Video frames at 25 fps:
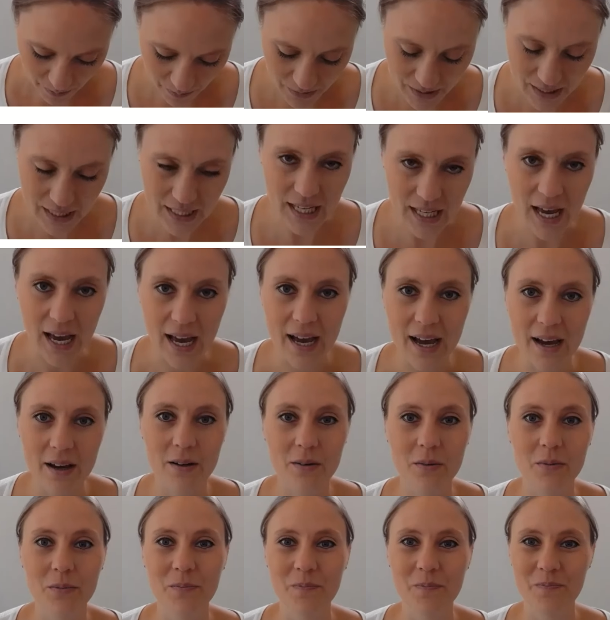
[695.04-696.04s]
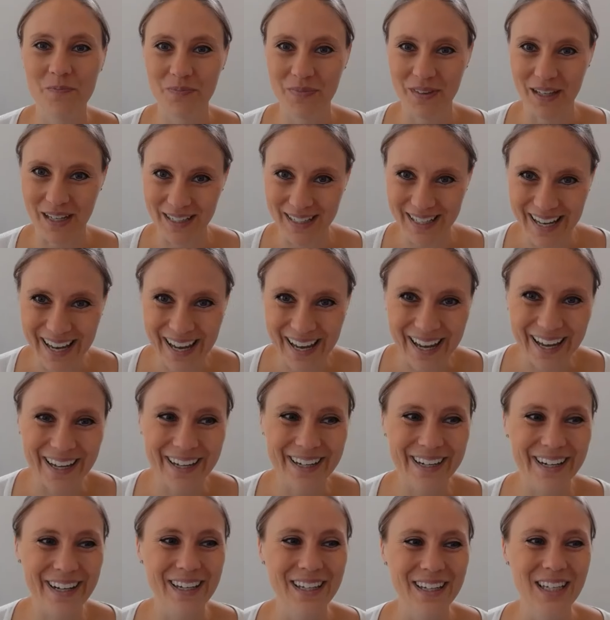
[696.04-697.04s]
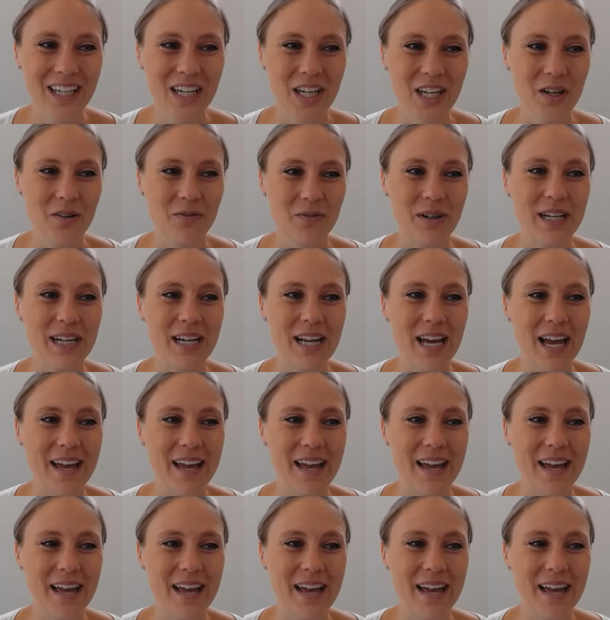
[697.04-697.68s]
P hat again, right?